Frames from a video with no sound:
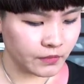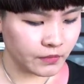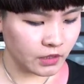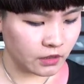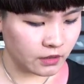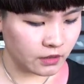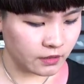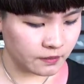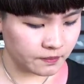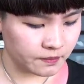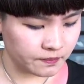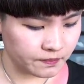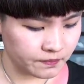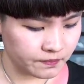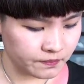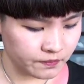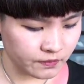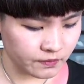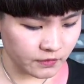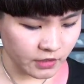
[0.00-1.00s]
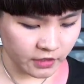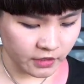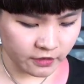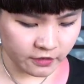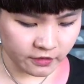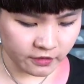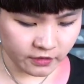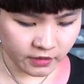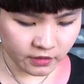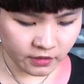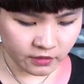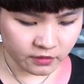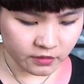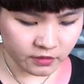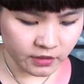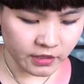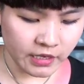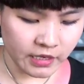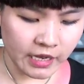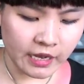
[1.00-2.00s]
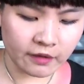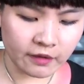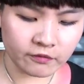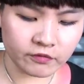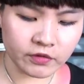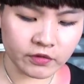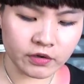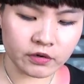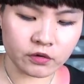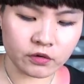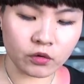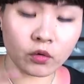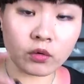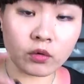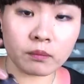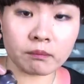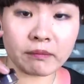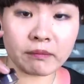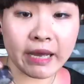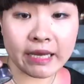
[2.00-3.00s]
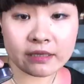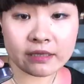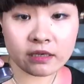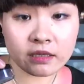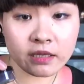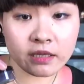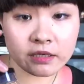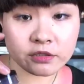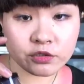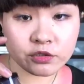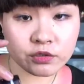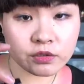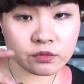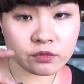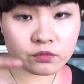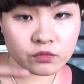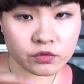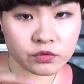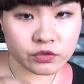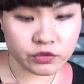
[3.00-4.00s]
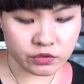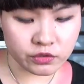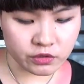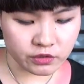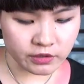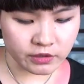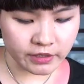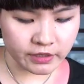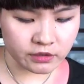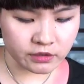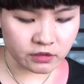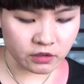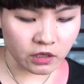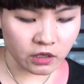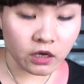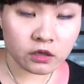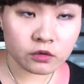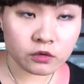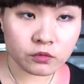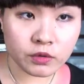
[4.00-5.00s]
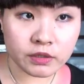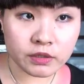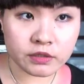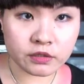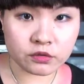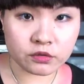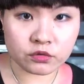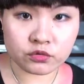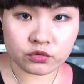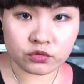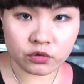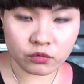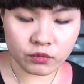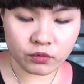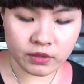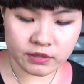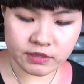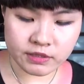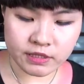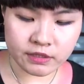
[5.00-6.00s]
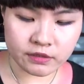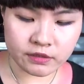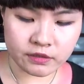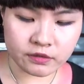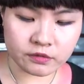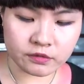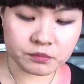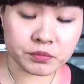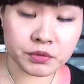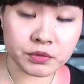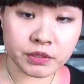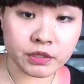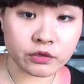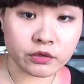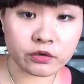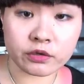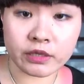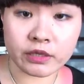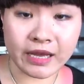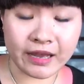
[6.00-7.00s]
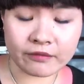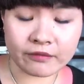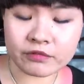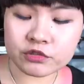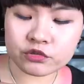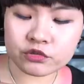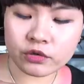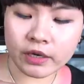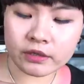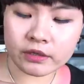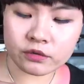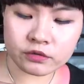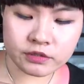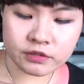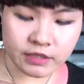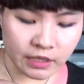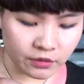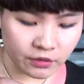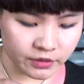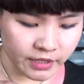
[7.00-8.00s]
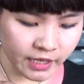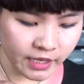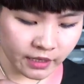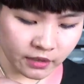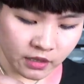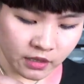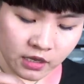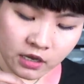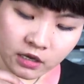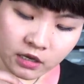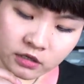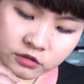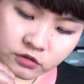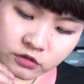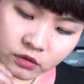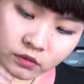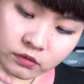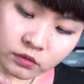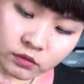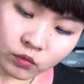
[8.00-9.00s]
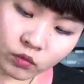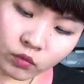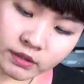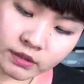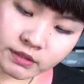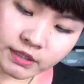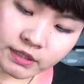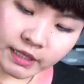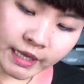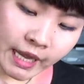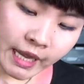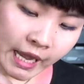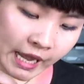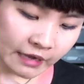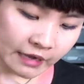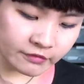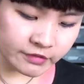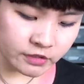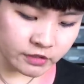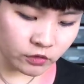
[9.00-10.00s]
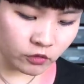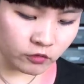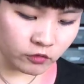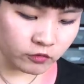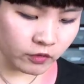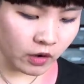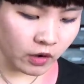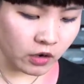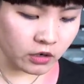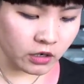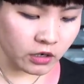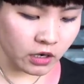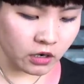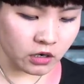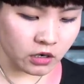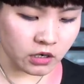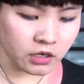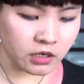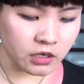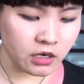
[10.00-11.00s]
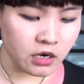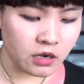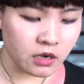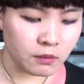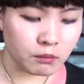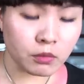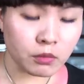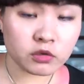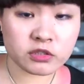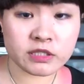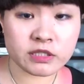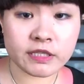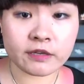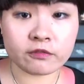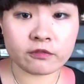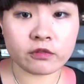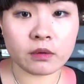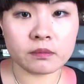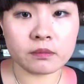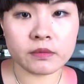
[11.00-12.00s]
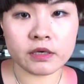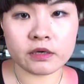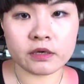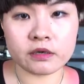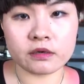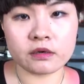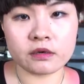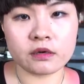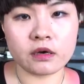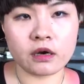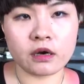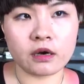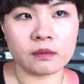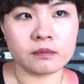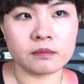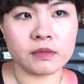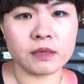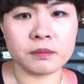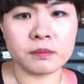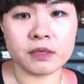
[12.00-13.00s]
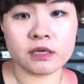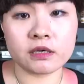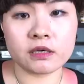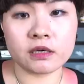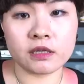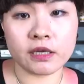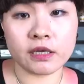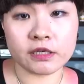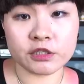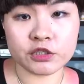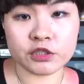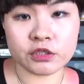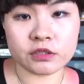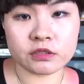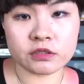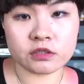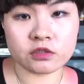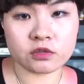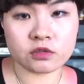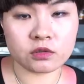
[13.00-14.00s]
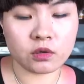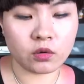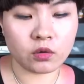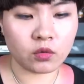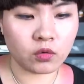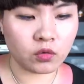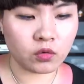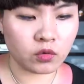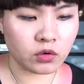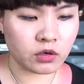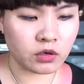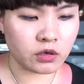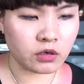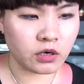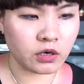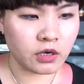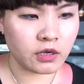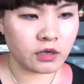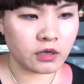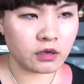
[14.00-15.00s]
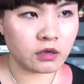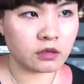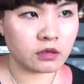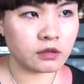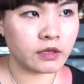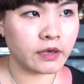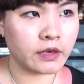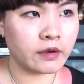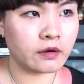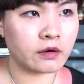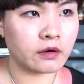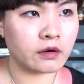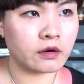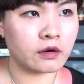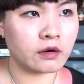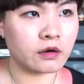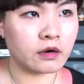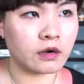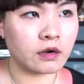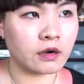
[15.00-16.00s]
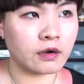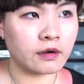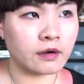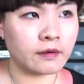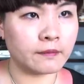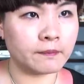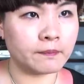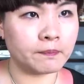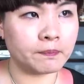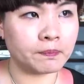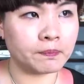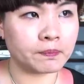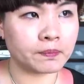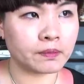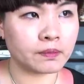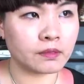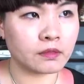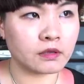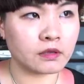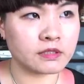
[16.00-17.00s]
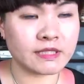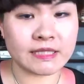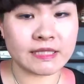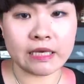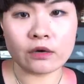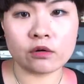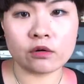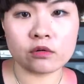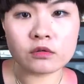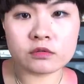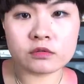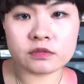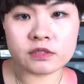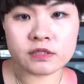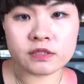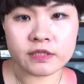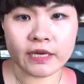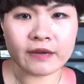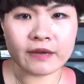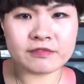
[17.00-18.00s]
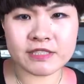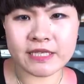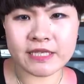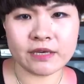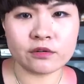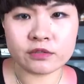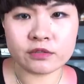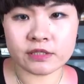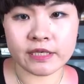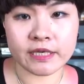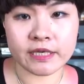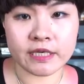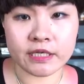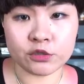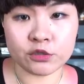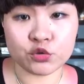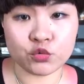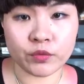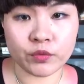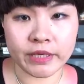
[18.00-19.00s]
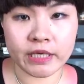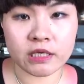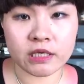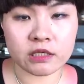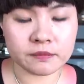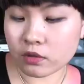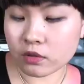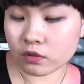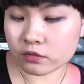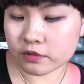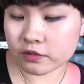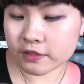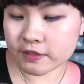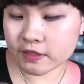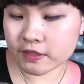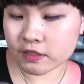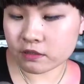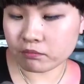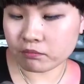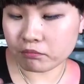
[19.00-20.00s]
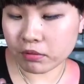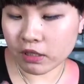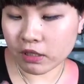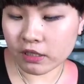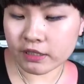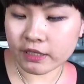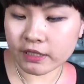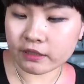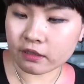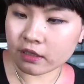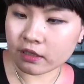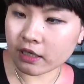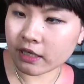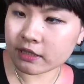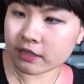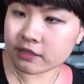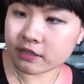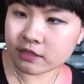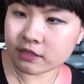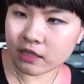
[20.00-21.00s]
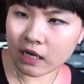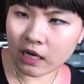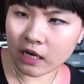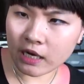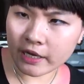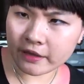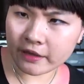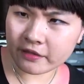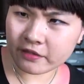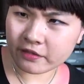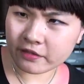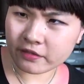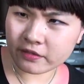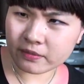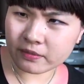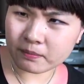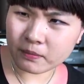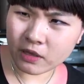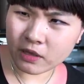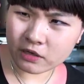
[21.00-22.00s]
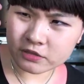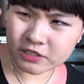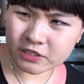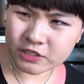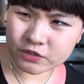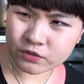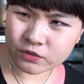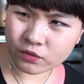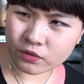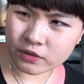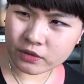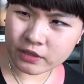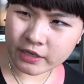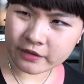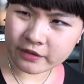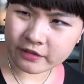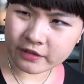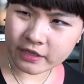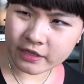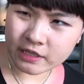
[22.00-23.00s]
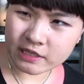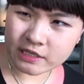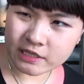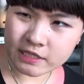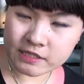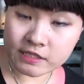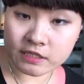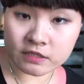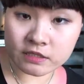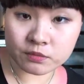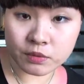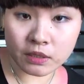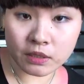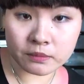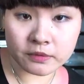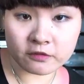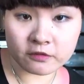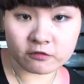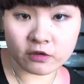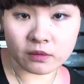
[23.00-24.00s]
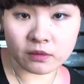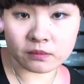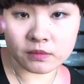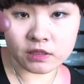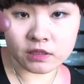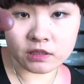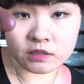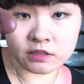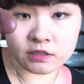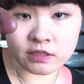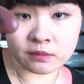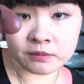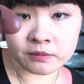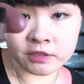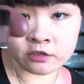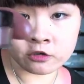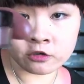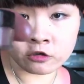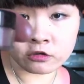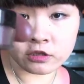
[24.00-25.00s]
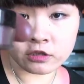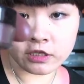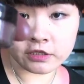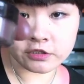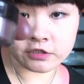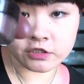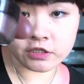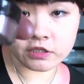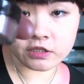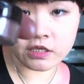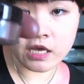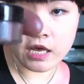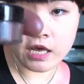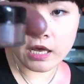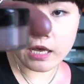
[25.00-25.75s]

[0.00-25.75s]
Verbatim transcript: Um, I think they have their own M A C collection, which are like the color one, the neutral ones, and they're pretty good. I haven't tried those out yet. So the ones I have so far are mostly from their um, limited collections or their um, sales. They have sales like each week. Oh, this is Blood and Guts. I'm not sure. I think this is probably from the Zombie Girl collection.